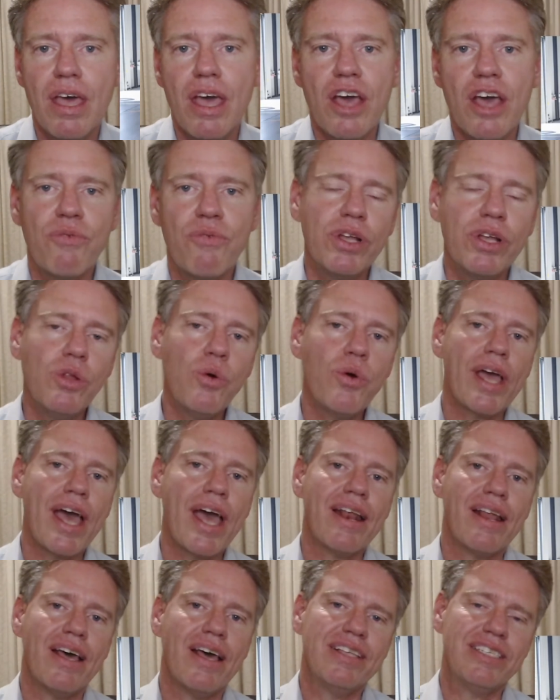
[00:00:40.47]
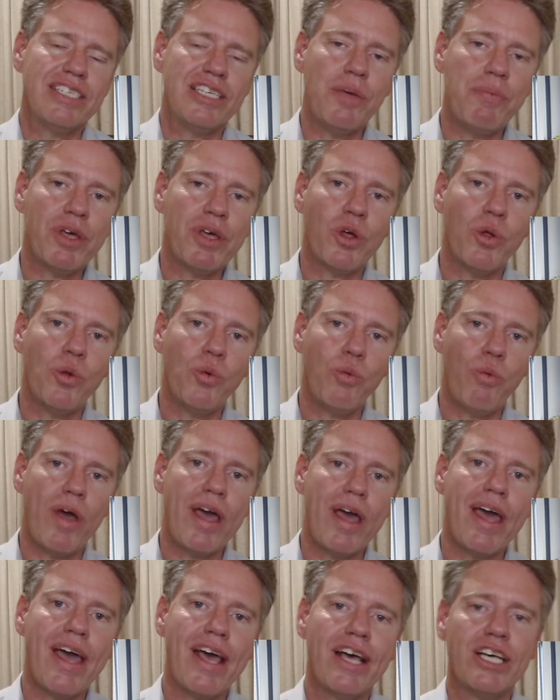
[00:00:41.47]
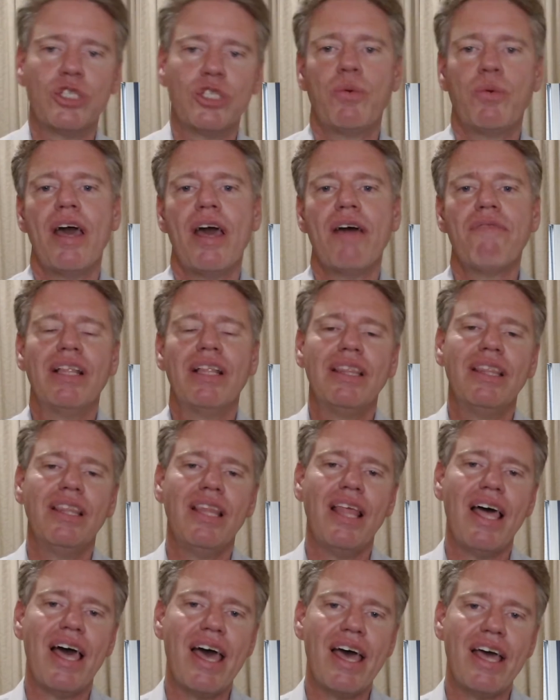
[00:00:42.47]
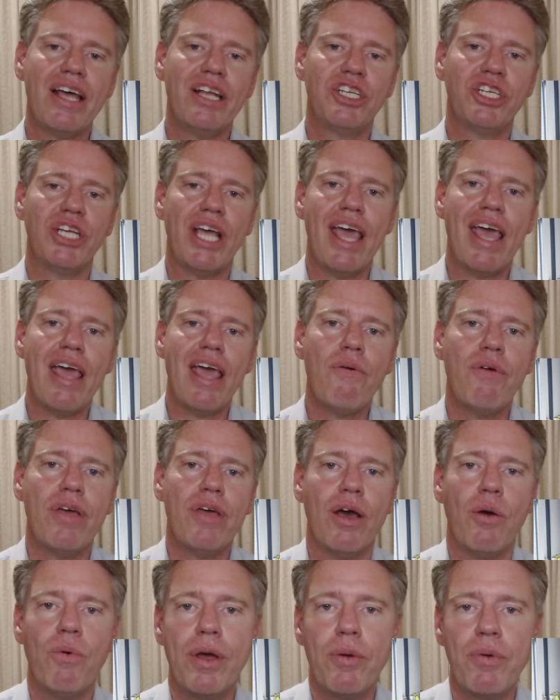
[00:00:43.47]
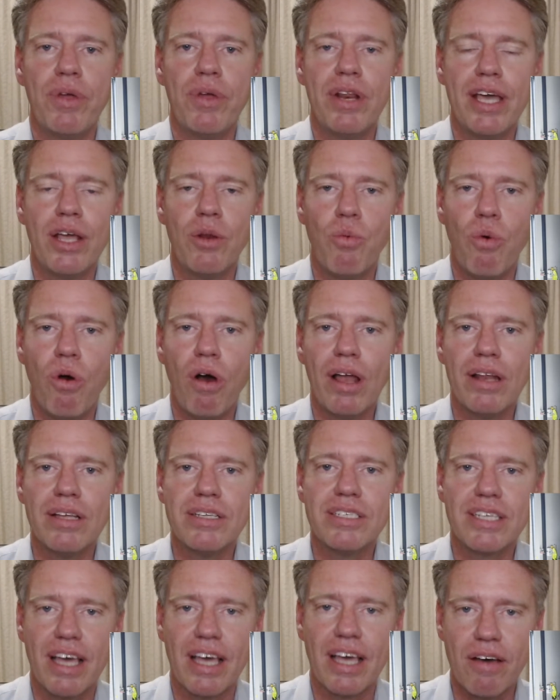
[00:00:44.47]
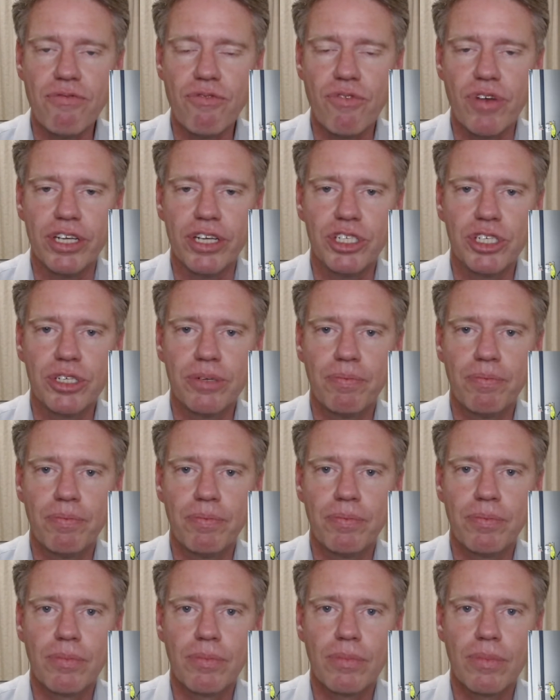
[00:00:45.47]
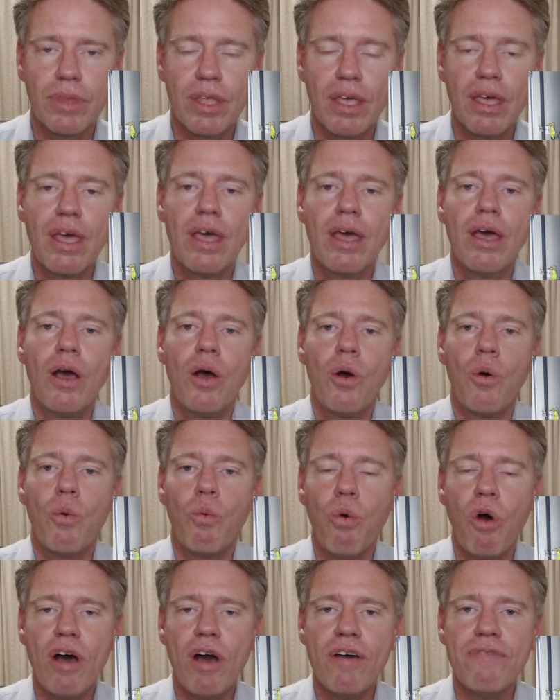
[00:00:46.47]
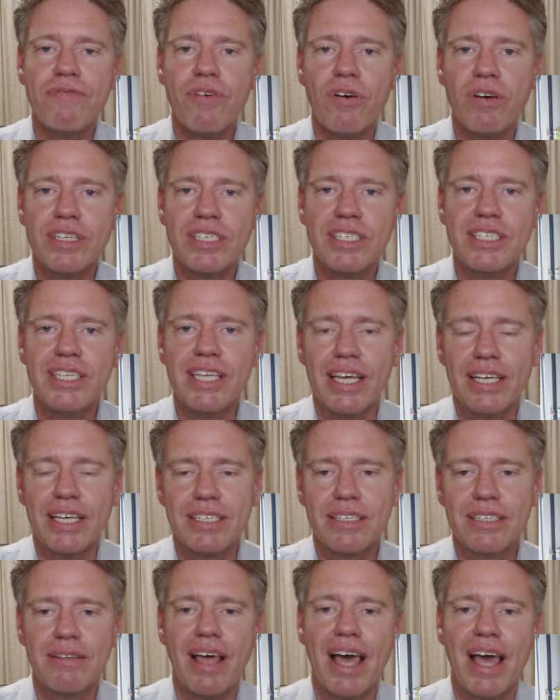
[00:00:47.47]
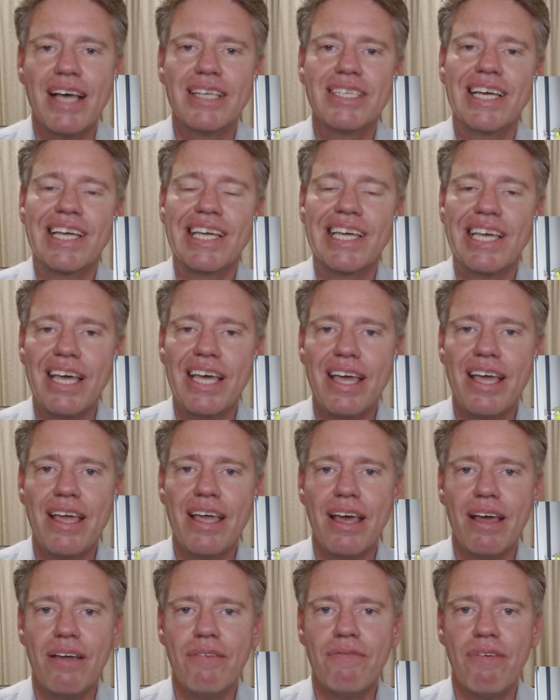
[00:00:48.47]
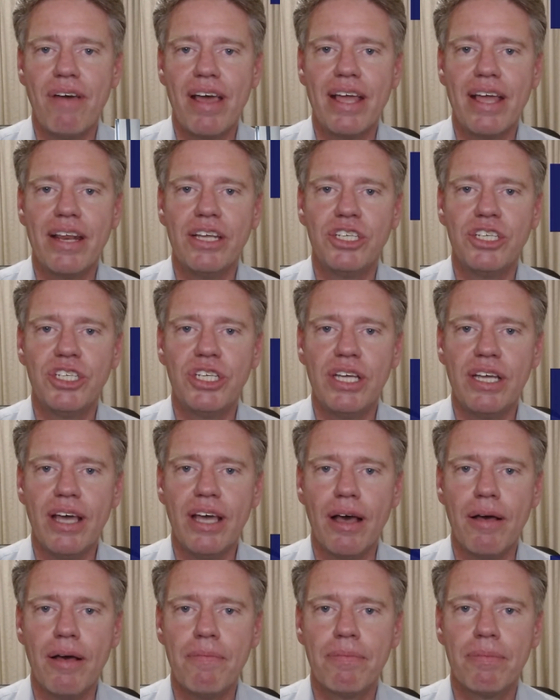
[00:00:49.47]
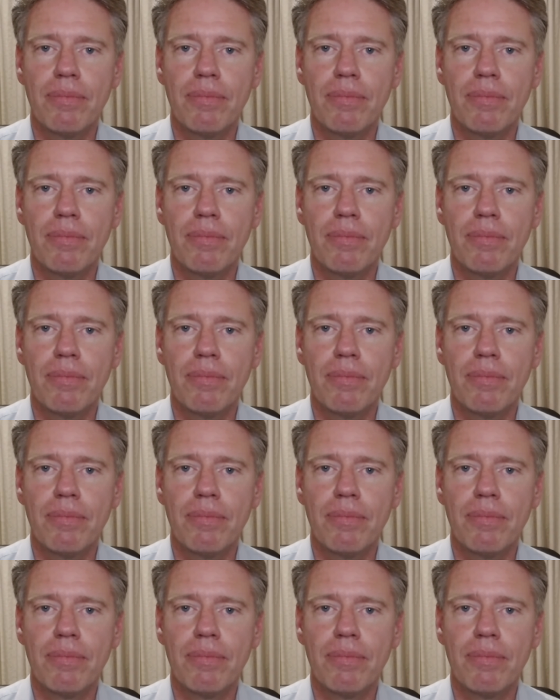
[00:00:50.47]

If we look at a typical warehouse, we have a large area where we need wireless coverage. Wi-Fi 6 has a key advantage here,